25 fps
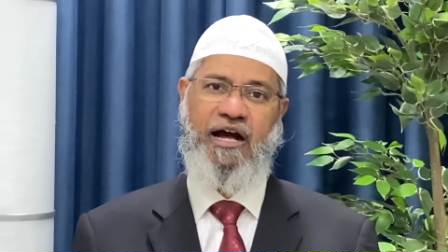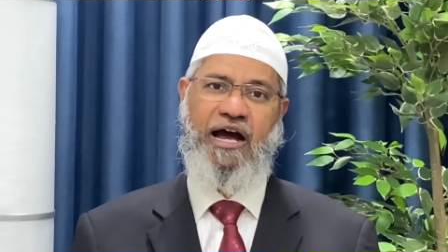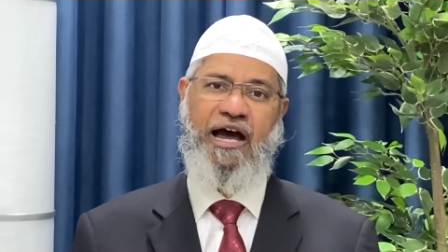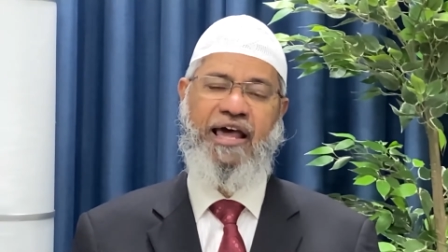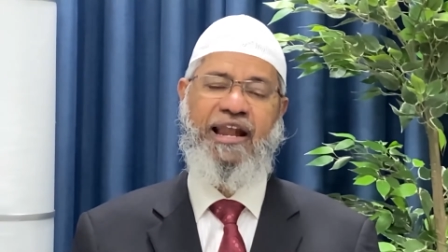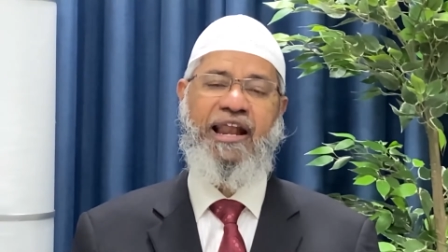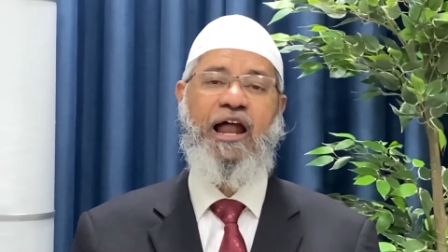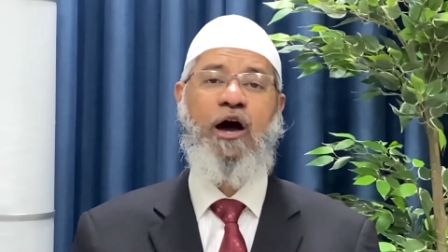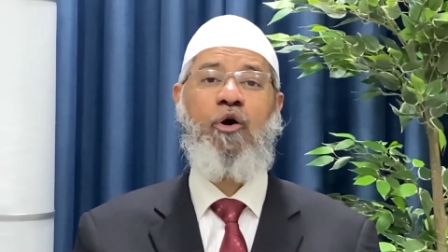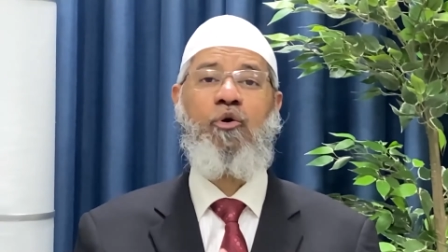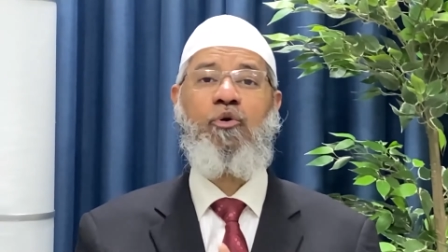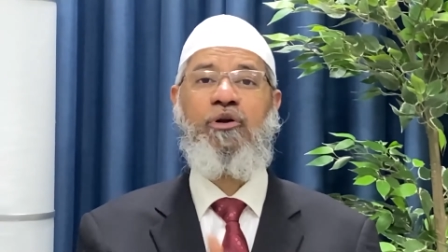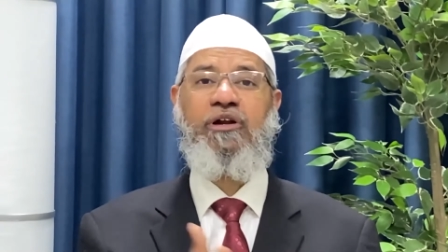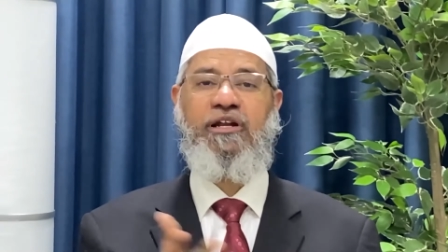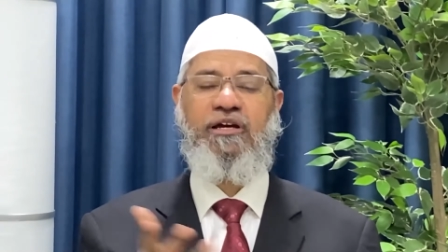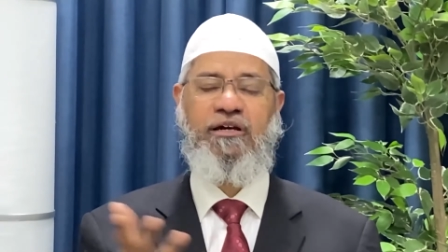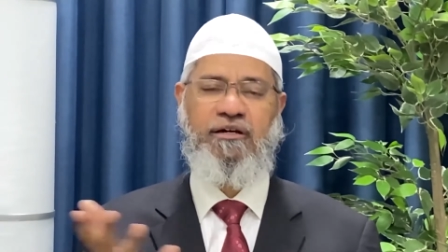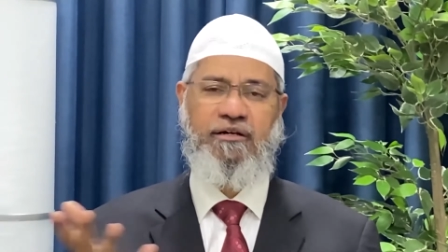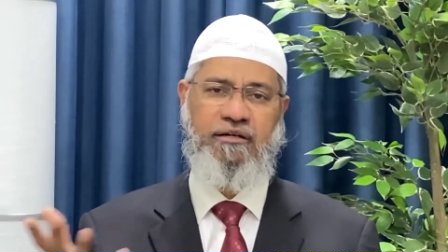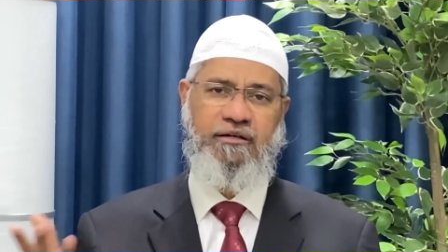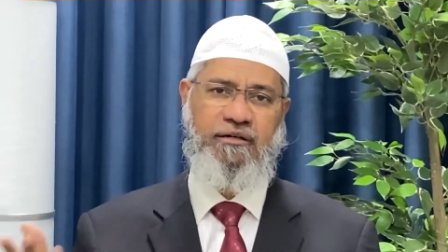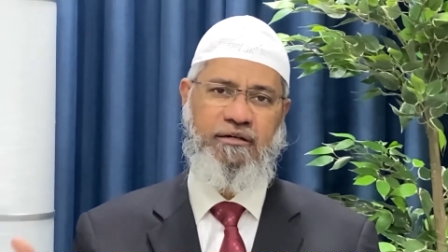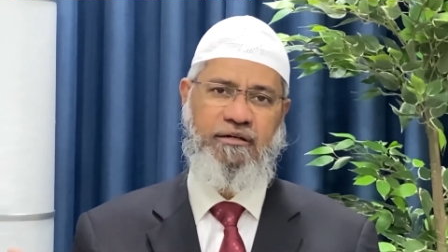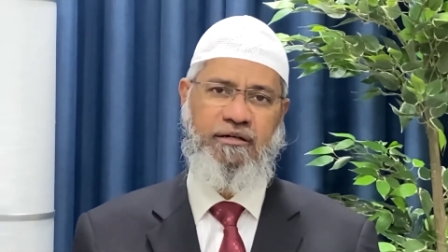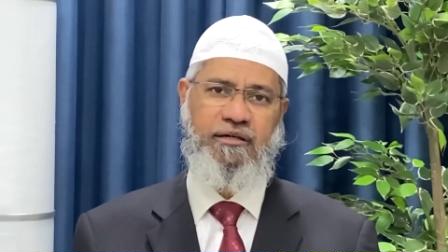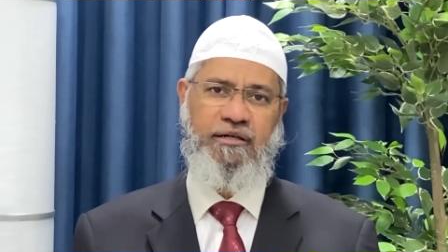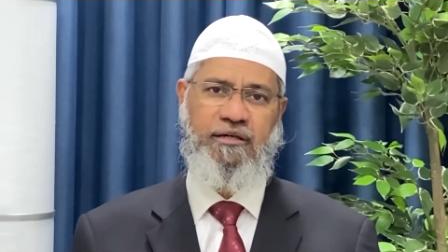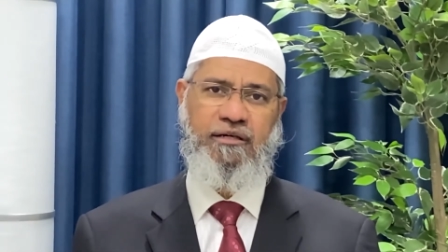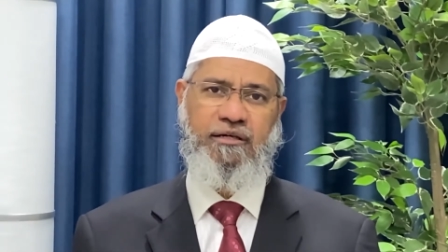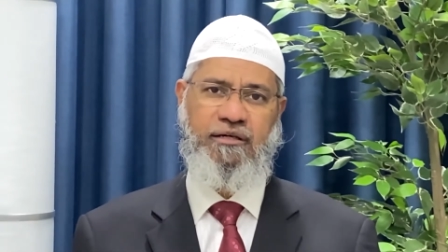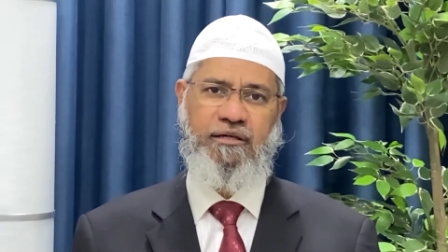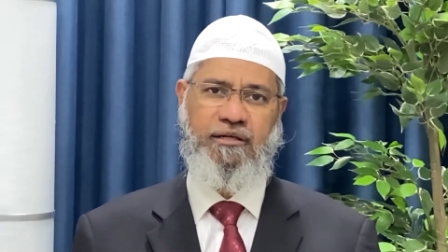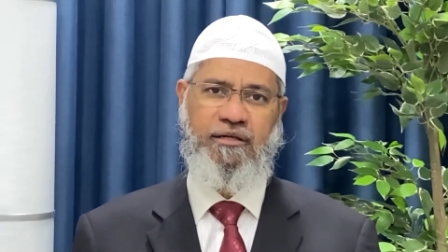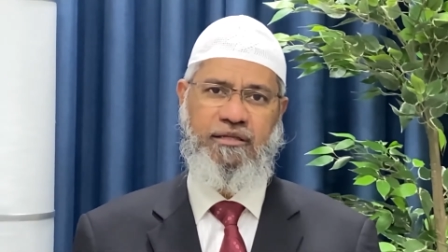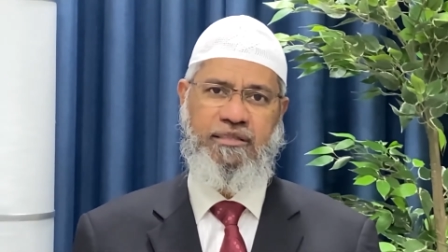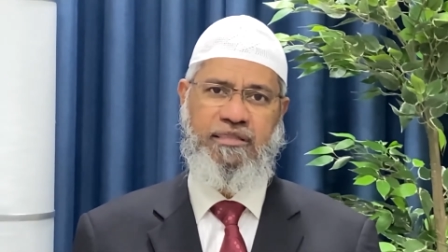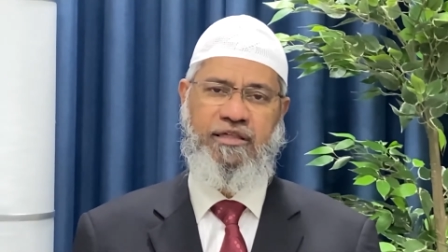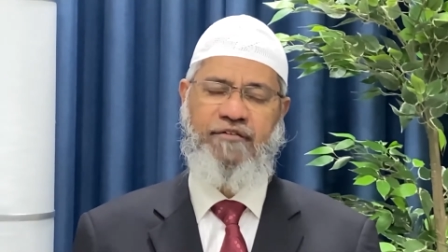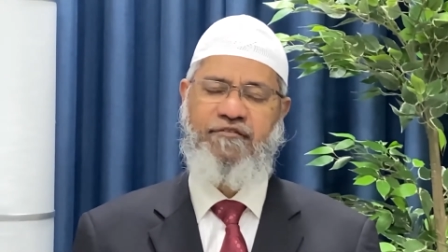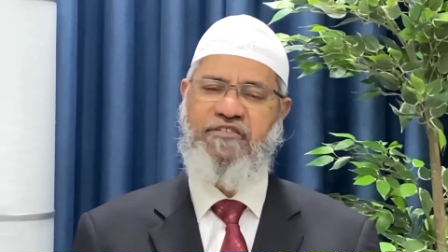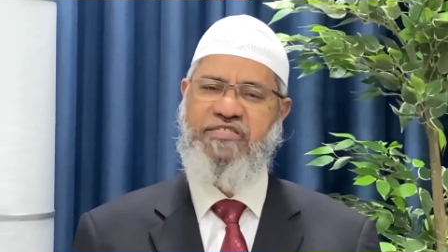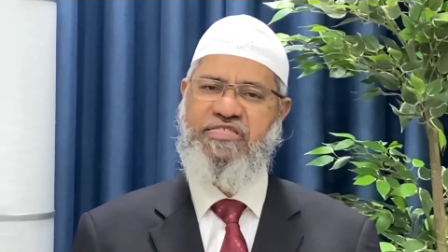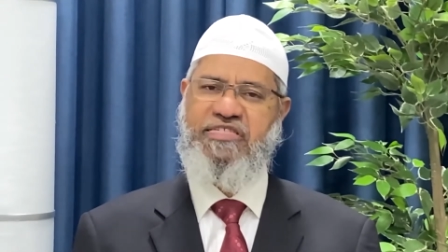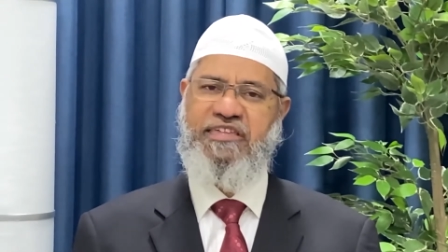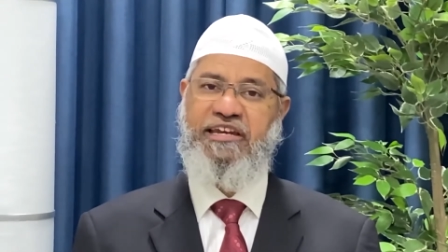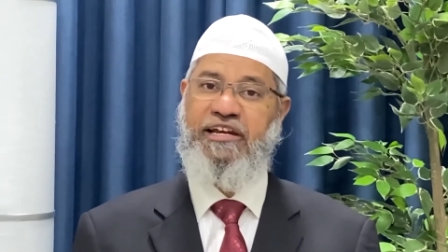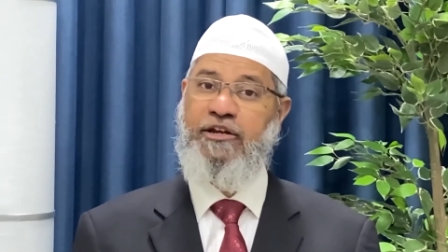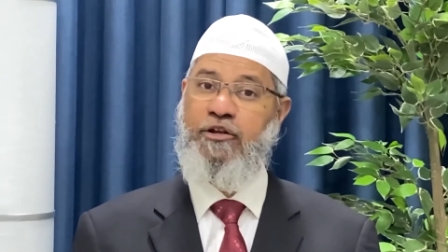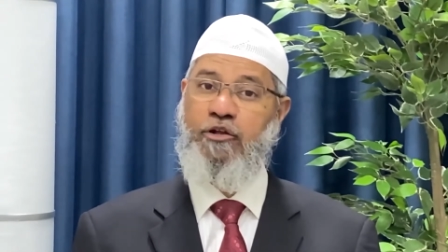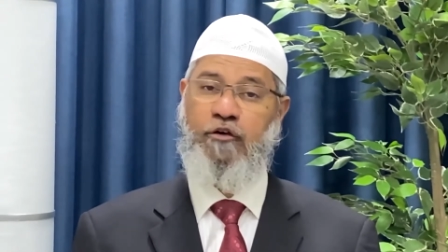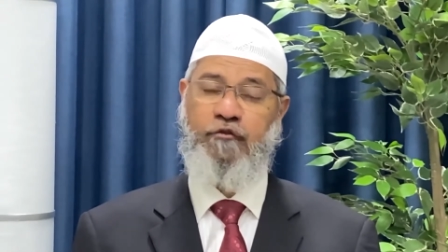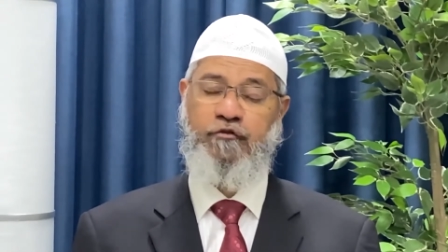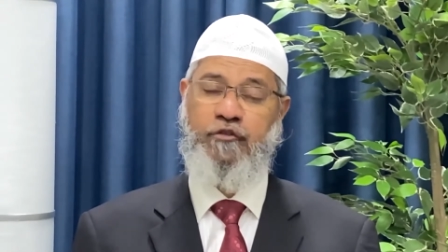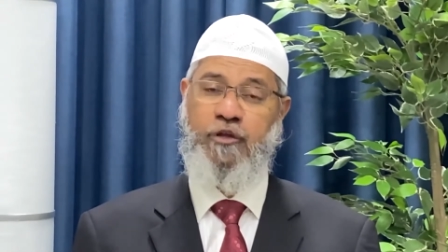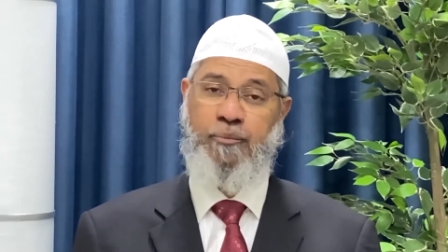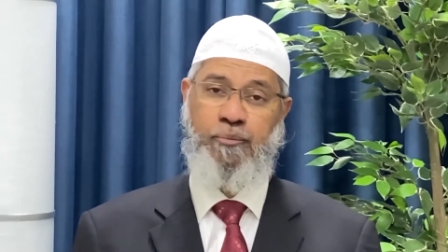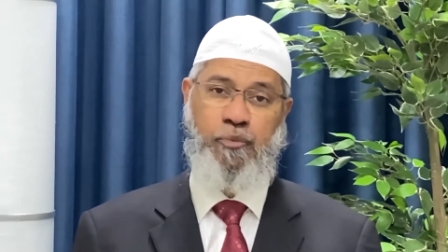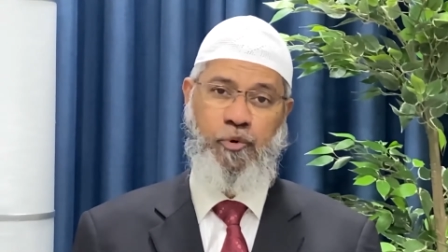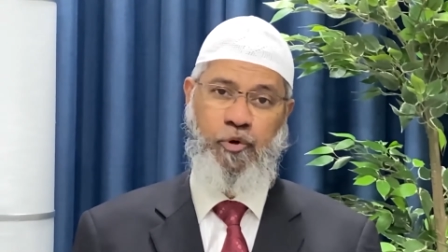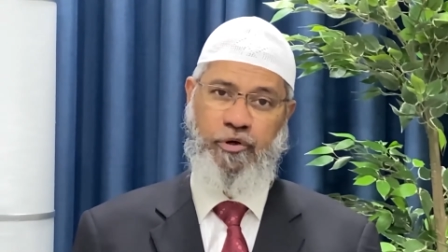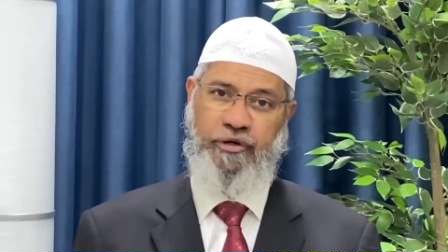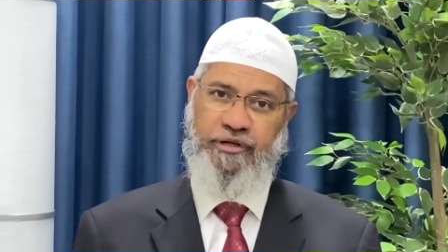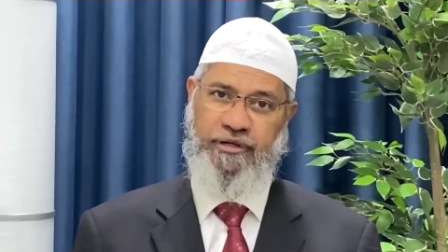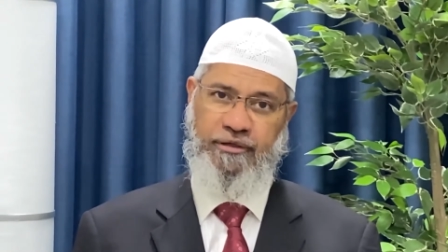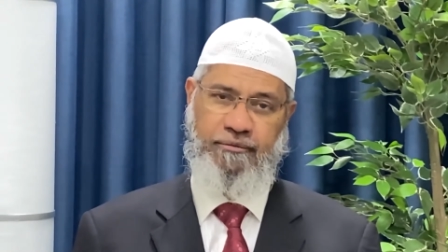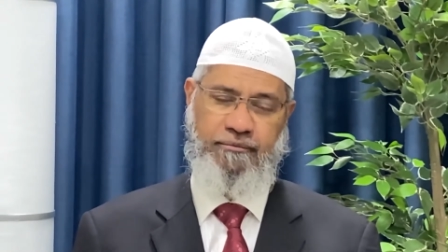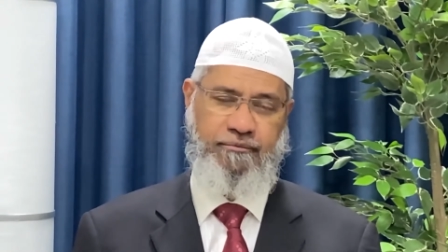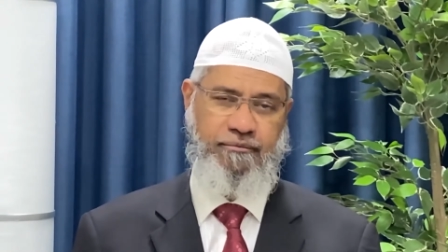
around the vicinity of the port